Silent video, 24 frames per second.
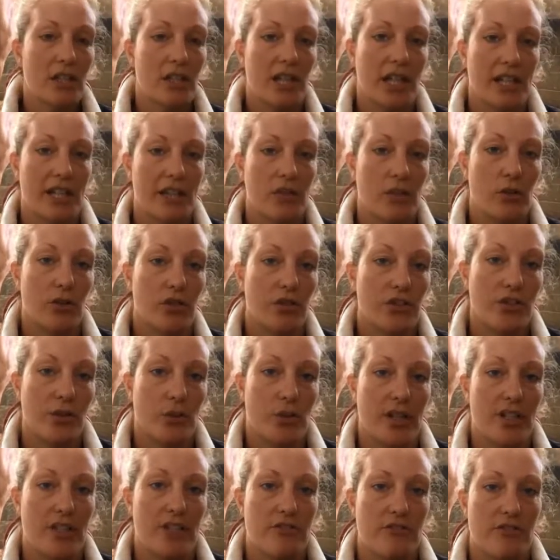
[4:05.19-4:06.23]
any
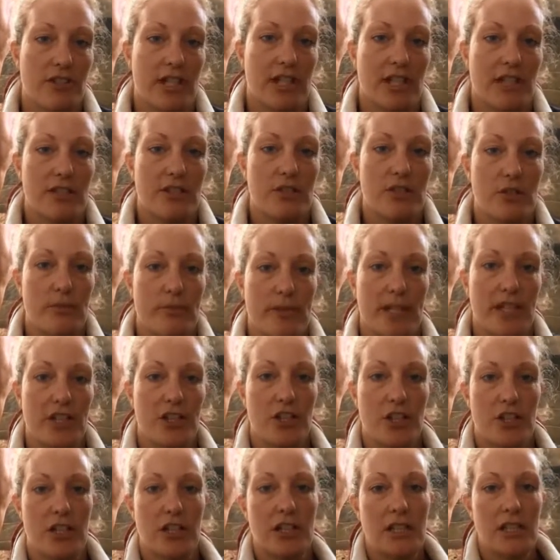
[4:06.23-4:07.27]
consequence really, too
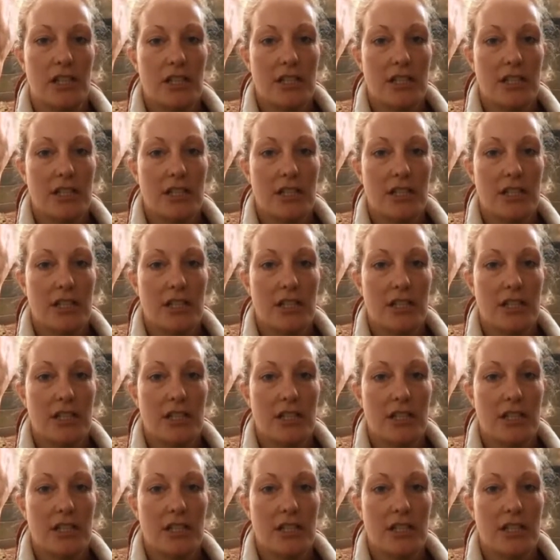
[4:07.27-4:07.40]
major.